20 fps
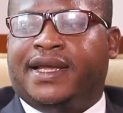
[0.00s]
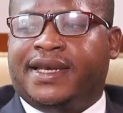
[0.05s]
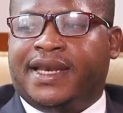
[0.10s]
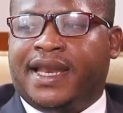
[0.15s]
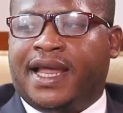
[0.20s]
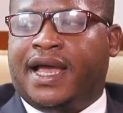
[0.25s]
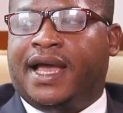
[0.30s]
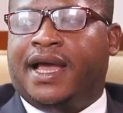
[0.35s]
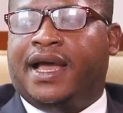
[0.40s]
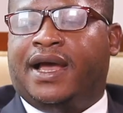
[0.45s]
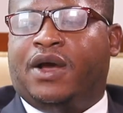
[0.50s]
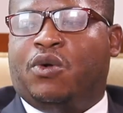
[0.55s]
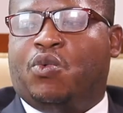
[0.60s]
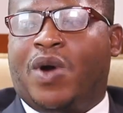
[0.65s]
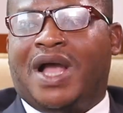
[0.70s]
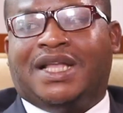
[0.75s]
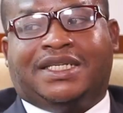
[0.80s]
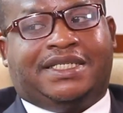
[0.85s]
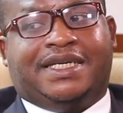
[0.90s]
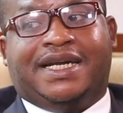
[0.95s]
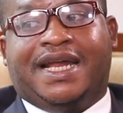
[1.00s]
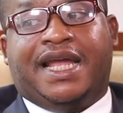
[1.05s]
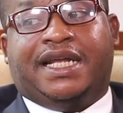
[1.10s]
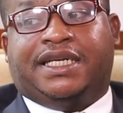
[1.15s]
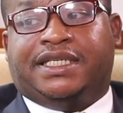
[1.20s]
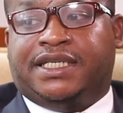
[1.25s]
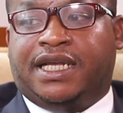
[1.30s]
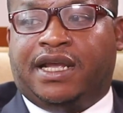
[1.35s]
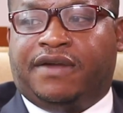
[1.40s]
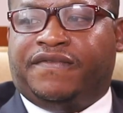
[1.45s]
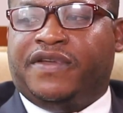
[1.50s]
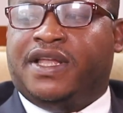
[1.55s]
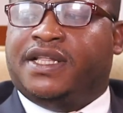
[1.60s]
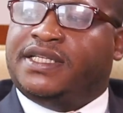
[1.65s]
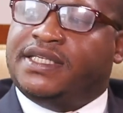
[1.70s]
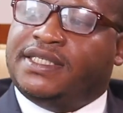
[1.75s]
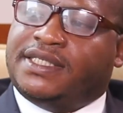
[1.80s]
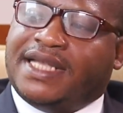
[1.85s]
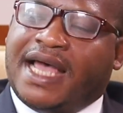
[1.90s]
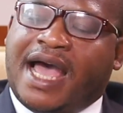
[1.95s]
Na watre chef.
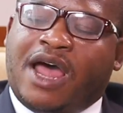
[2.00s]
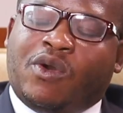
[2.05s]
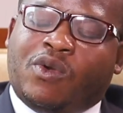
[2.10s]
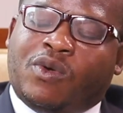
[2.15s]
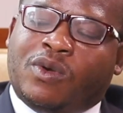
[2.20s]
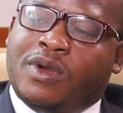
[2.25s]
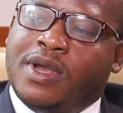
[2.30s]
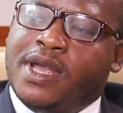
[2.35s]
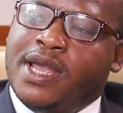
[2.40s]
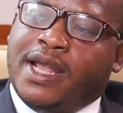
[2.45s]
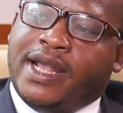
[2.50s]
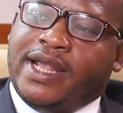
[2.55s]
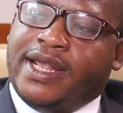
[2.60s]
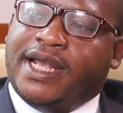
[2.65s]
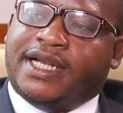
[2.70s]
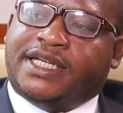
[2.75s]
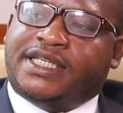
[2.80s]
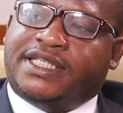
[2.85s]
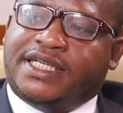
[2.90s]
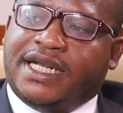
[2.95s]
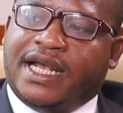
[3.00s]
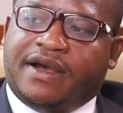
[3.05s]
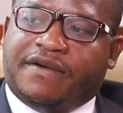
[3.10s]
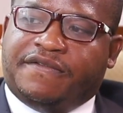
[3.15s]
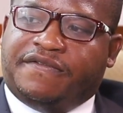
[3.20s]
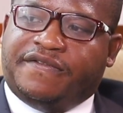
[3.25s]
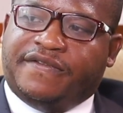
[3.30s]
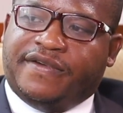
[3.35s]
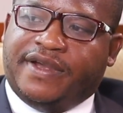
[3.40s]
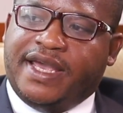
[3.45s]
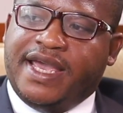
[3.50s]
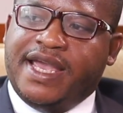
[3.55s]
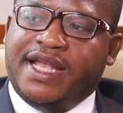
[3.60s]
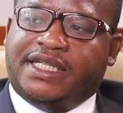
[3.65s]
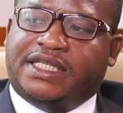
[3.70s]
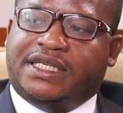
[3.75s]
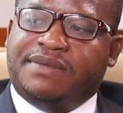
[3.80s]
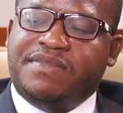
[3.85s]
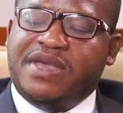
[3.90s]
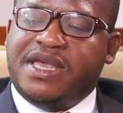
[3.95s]
Inti sano ye chef
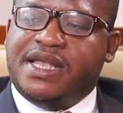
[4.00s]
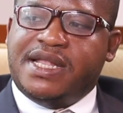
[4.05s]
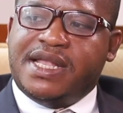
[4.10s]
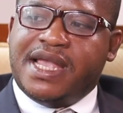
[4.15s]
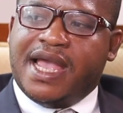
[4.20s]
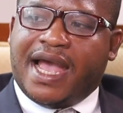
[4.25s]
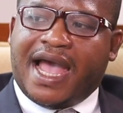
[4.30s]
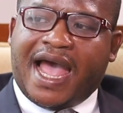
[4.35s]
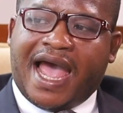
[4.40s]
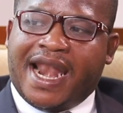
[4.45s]
ain't me nye